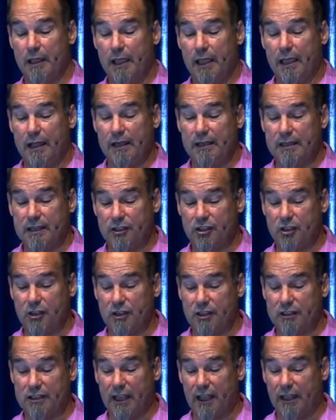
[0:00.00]
In addition
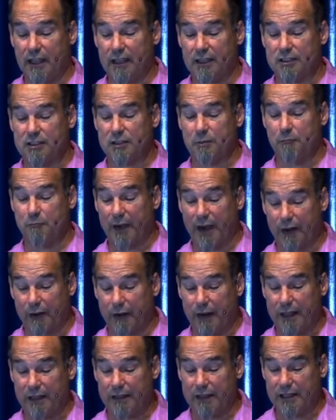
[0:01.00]
to telling us to
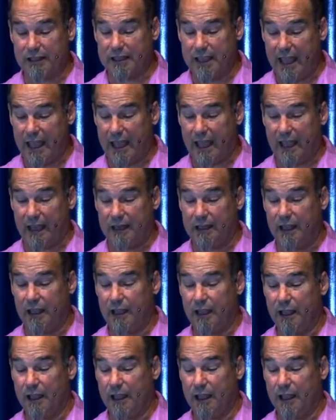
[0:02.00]
bury the dead,